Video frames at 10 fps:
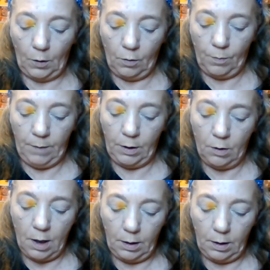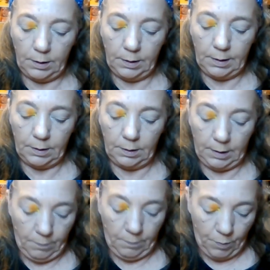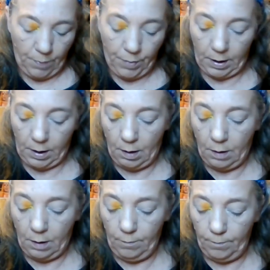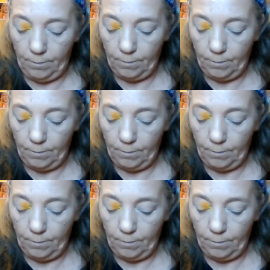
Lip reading: Or maybe not, because it doesn't seem to be picking up.